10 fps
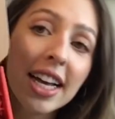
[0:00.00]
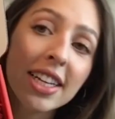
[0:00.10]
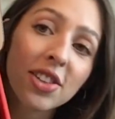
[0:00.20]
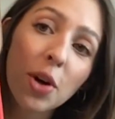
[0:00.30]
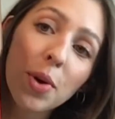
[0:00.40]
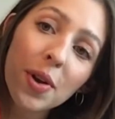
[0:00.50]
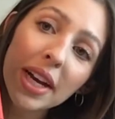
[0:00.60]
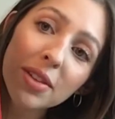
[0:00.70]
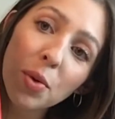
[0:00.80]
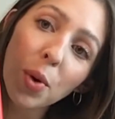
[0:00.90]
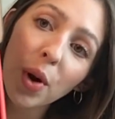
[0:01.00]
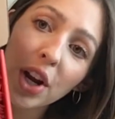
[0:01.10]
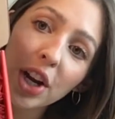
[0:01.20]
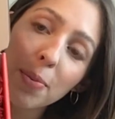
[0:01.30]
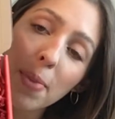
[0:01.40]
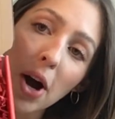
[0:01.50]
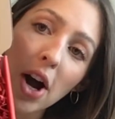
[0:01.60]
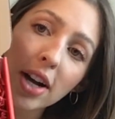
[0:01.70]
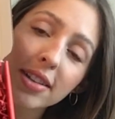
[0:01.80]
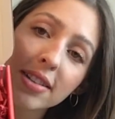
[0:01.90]
So when you guys order your
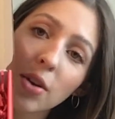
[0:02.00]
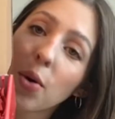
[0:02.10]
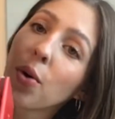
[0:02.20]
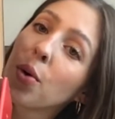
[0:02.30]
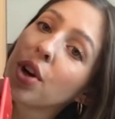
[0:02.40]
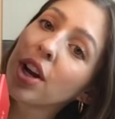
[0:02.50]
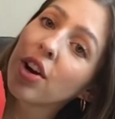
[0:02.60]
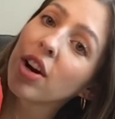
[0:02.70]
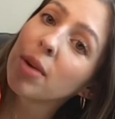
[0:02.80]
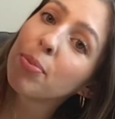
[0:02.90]
box or order your